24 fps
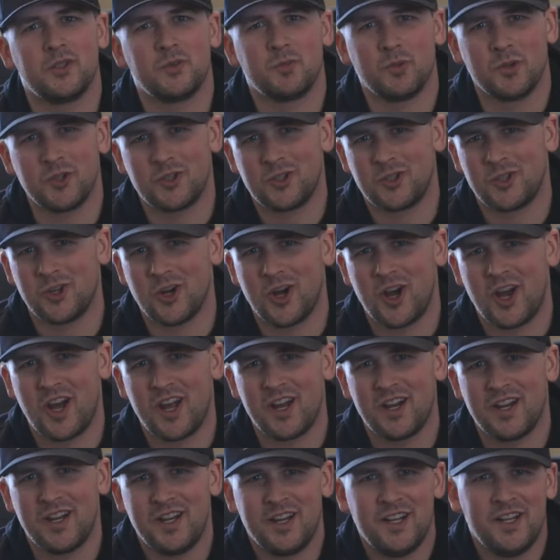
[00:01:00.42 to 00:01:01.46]
split
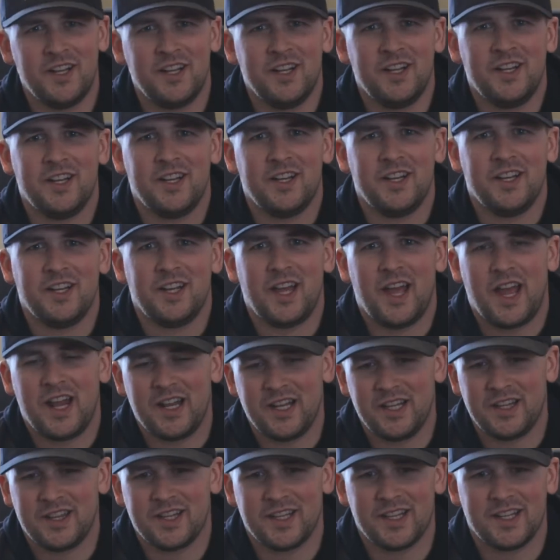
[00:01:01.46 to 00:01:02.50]
shot,
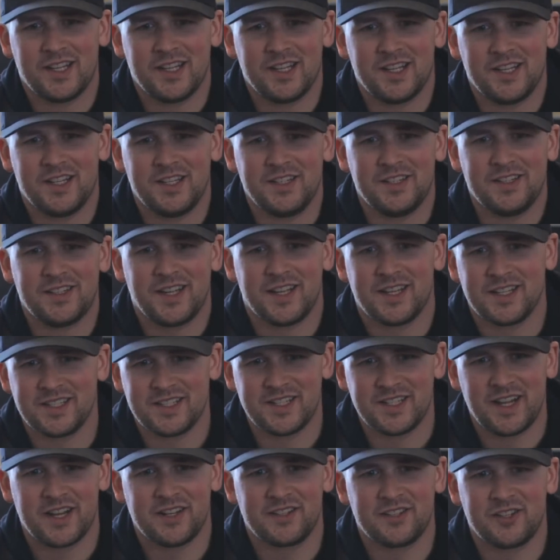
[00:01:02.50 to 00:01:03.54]
anything that
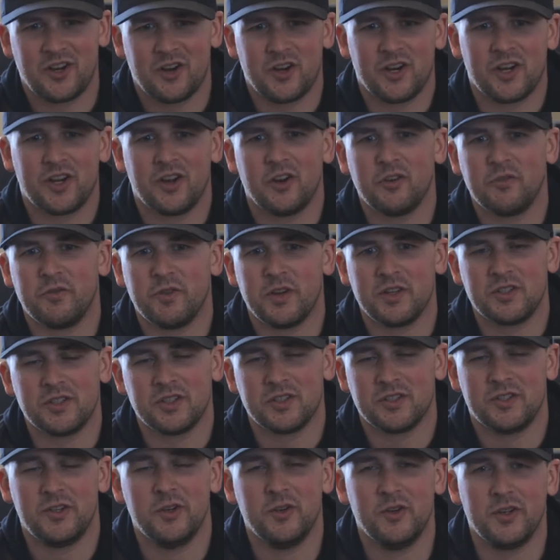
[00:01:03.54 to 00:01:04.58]
is necessary to go
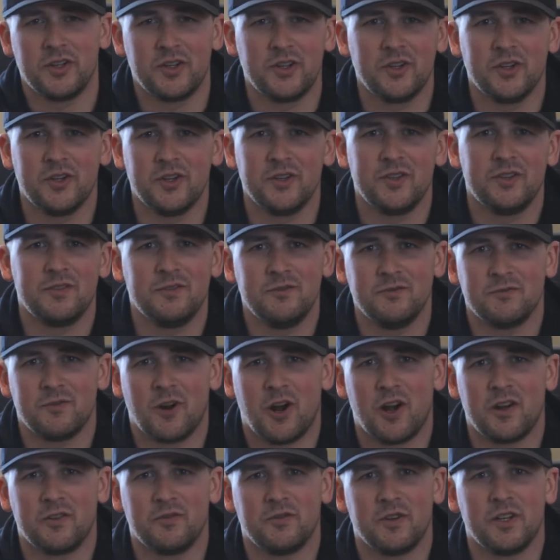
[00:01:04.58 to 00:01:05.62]
fishing, to include
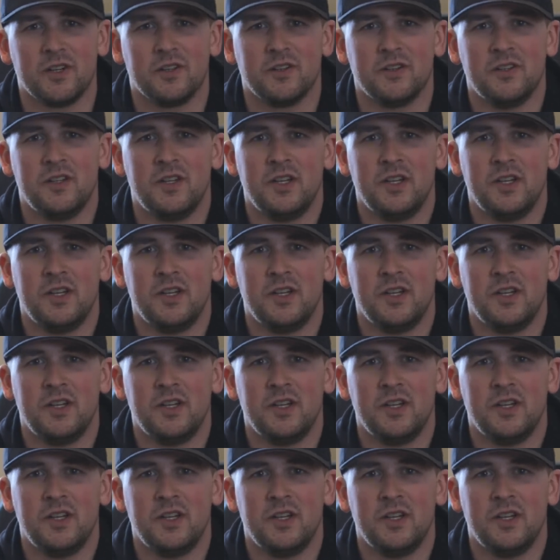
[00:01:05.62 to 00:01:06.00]
rod and reel.